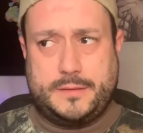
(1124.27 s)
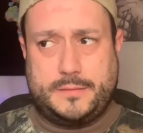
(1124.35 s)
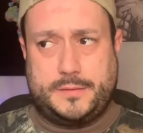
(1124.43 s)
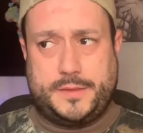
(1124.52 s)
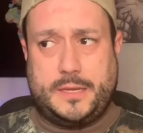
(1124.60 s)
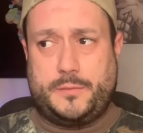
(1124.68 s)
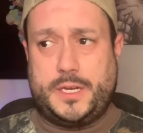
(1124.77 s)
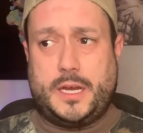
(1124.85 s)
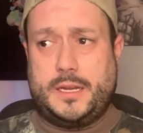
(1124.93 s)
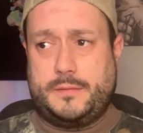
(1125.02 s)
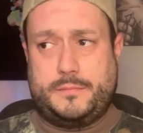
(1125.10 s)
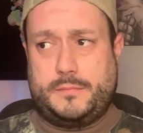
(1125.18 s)
would
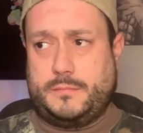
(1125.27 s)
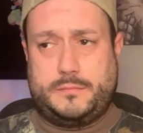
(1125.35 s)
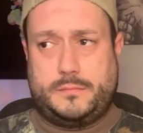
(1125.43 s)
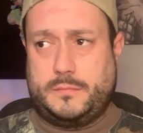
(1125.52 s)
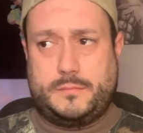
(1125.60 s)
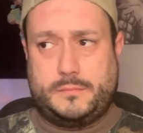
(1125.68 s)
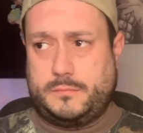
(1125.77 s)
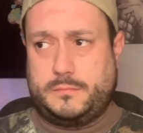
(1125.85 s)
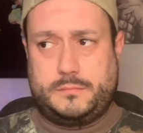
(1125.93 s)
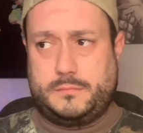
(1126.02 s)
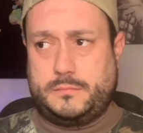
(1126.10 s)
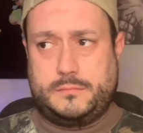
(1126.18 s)
not
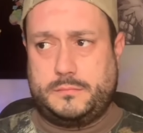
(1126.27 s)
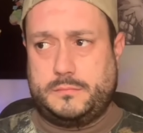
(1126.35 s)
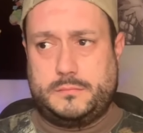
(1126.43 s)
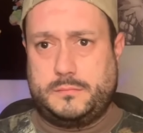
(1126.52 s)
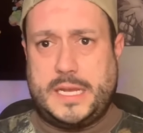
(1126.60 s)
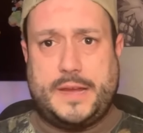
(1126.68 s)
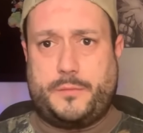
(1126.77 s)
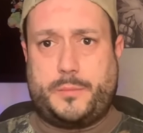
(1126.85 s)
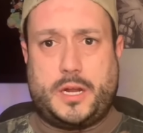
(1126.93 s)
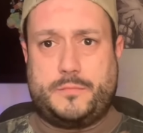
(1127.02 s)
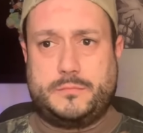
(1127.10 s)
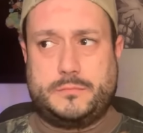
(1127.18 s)
have a
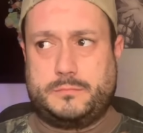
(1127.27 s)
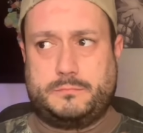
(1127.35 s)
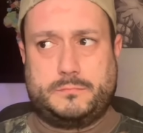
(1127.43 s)
problem